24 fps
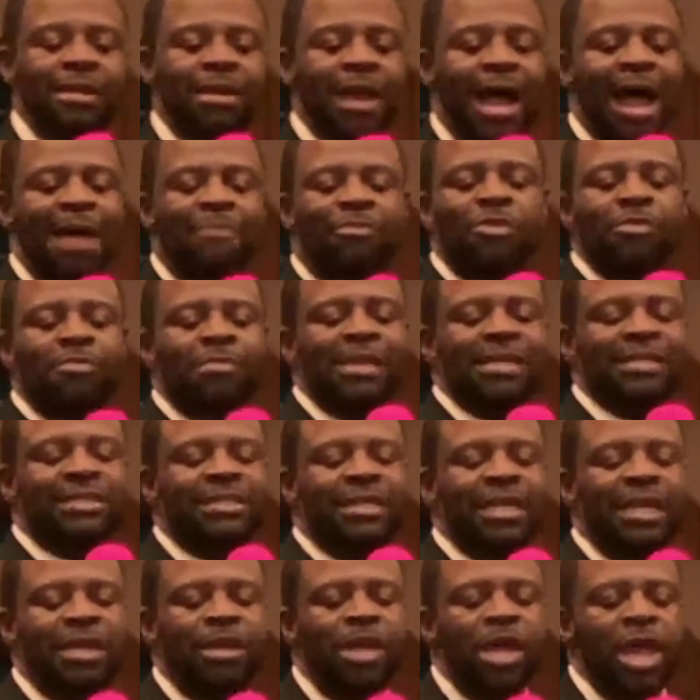and
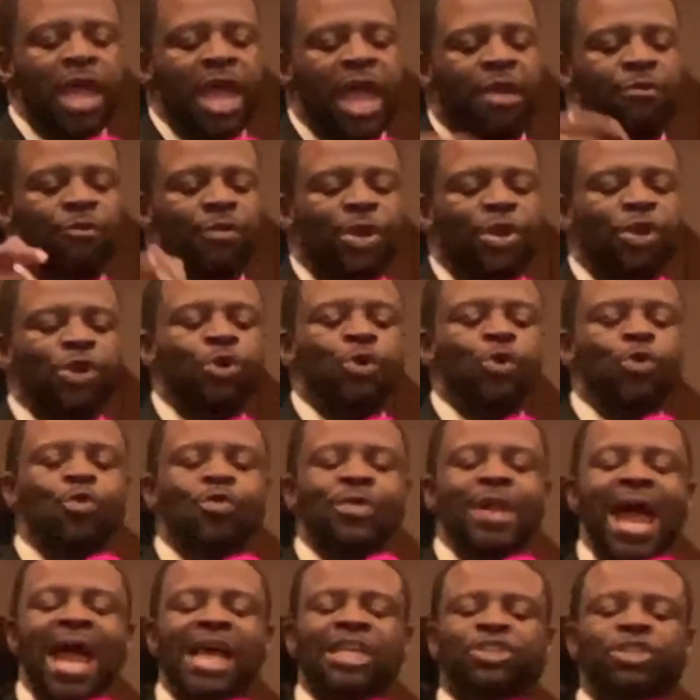optimism and, and renewed
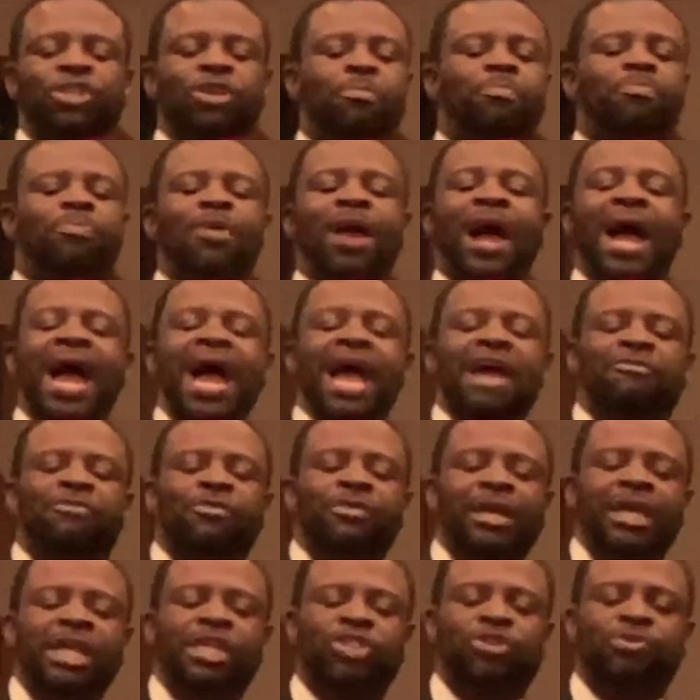national pride
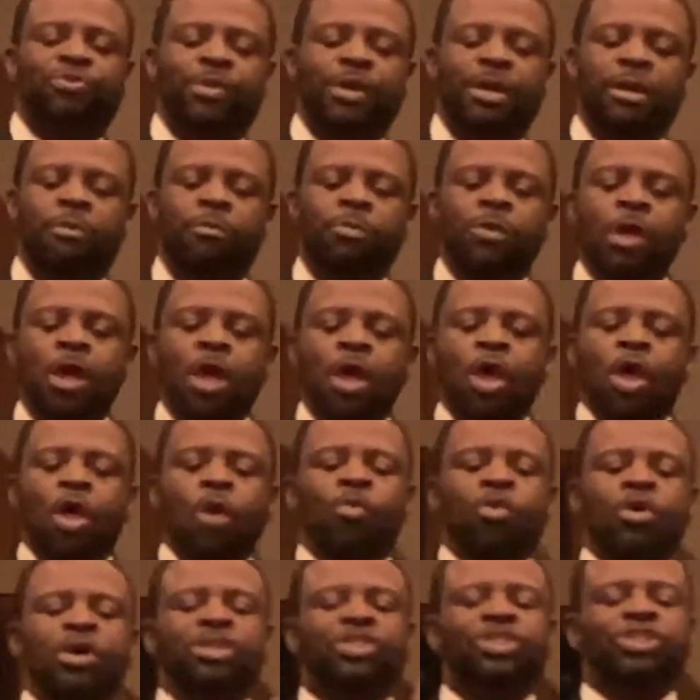for Israel
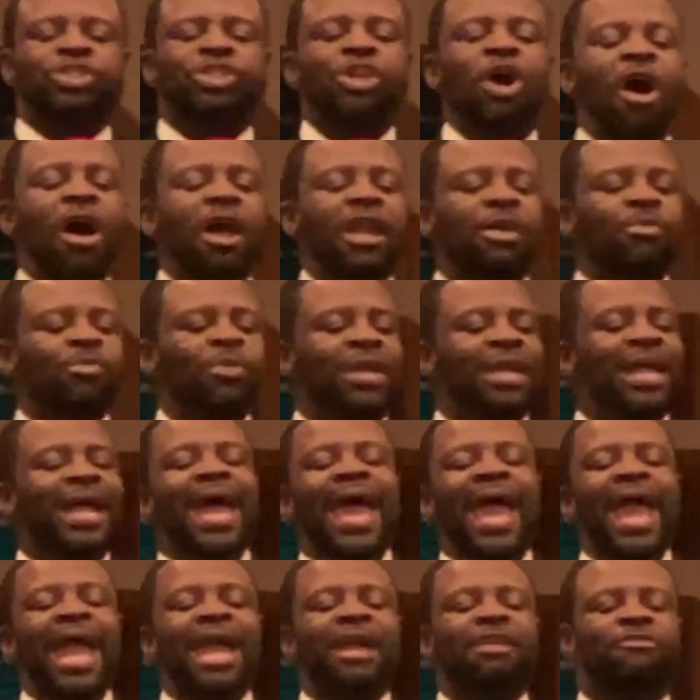was started with a
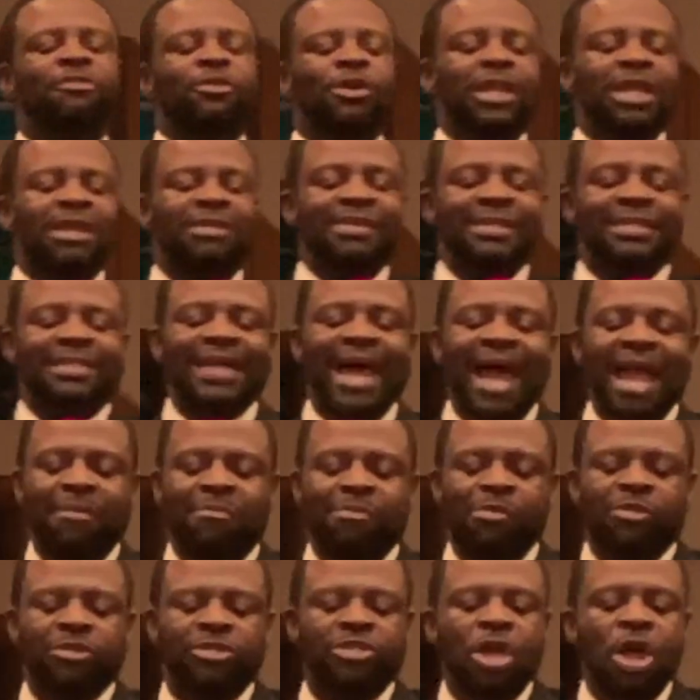handful of
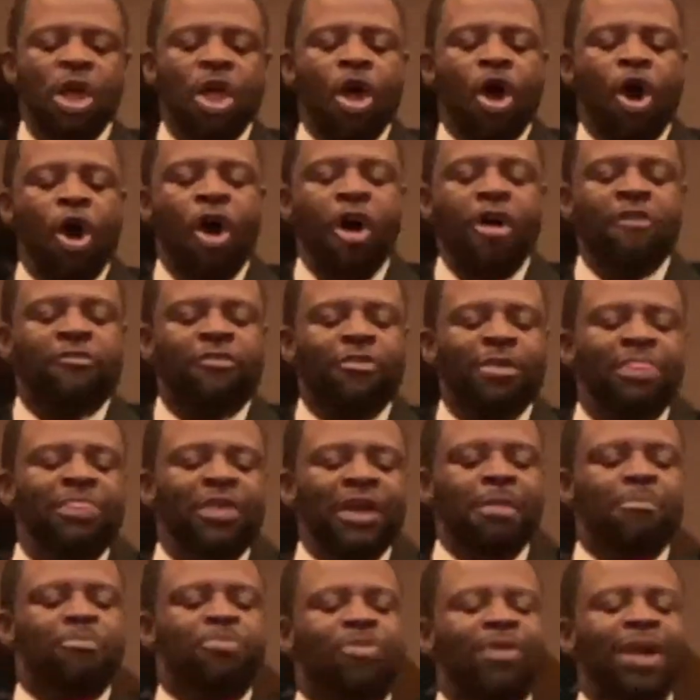disciples offering
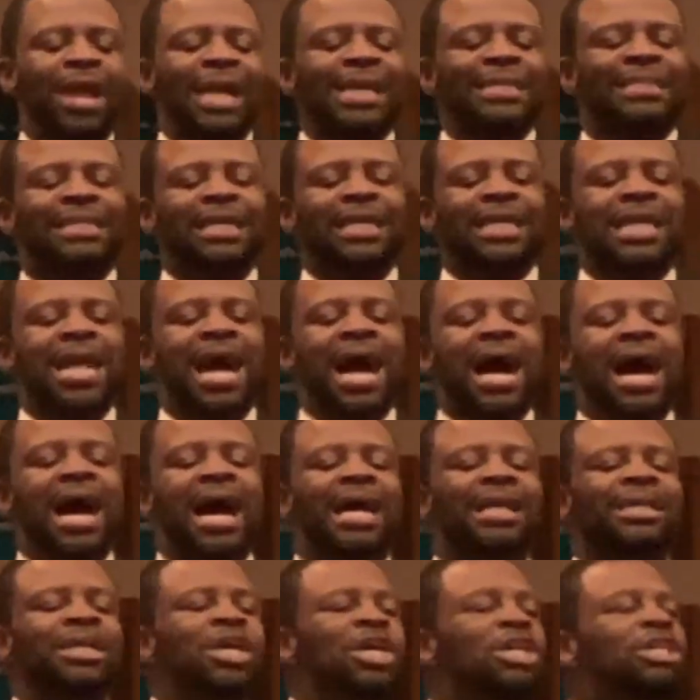their praise to
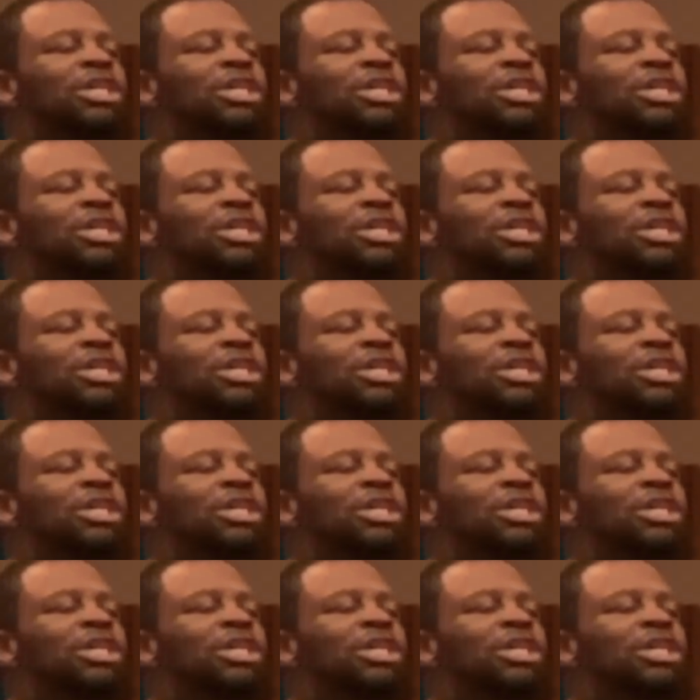God